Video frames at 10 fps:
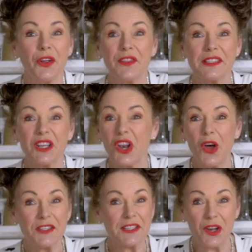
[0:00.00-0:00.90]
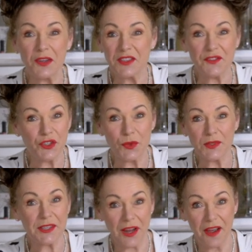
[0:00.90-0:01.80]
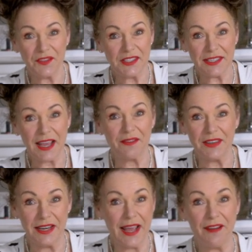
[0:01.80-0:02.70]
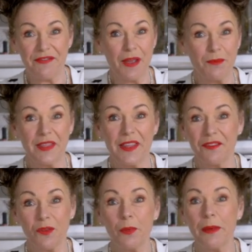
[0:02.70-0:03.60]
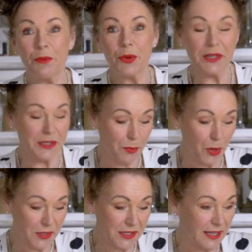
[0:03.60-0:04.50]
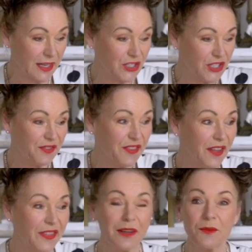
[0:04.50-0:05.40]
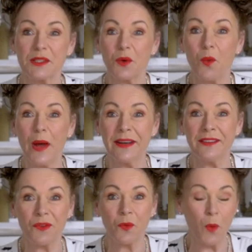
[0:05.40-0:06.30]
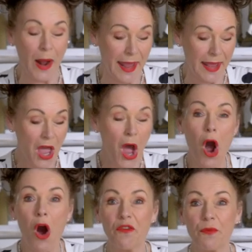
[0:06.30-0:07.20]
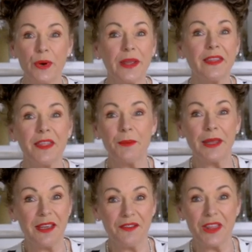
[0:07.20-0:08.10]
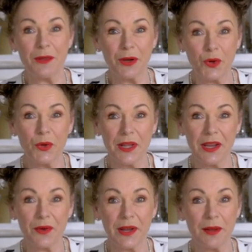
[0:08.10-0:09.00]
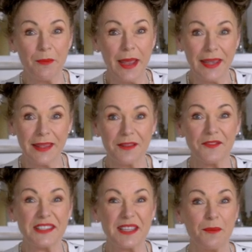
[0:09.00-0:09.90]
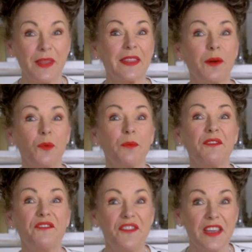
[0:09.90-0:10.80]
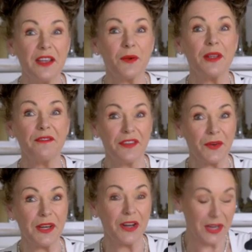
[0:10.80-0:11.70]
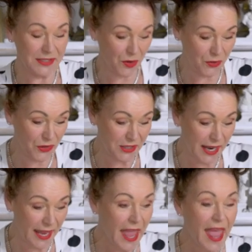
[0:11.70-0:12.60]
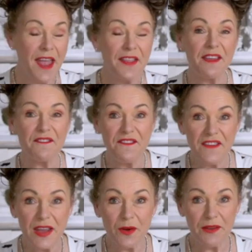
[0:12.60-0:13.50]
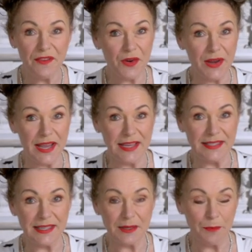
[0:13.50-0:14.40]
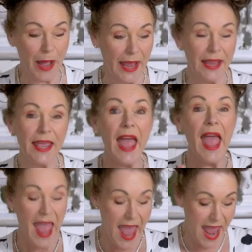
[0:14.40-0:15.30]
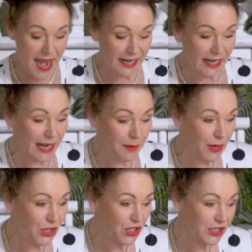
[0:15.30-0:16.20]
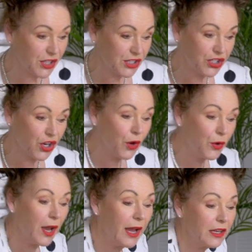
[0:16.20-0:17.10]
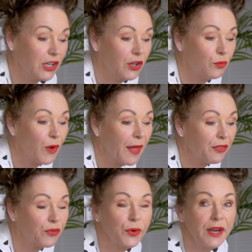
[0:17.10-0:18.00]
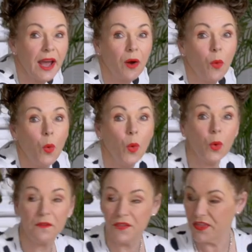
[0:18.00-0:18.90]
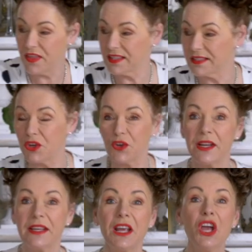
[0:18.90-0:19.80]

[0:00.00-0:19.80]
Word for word: There's lots and lots of jewels that I've discovered in our family that have all been put into boxes, and I just felt that it was a wonderful way of bringing them and giving them a good earring and making them for something that would be very, very nice on your day. They're very, very easy to make, and let me just show, uh, run through now all of the things that you need.